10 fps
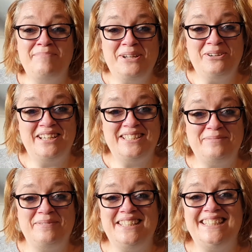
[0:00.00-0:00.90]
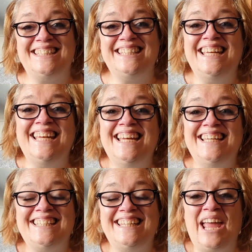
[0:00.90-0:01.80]
Christmas.
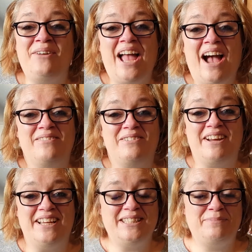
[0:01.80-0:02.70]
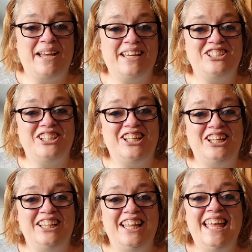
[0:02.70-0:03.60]
Today we have a very
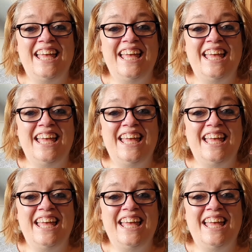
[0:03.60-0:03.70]
special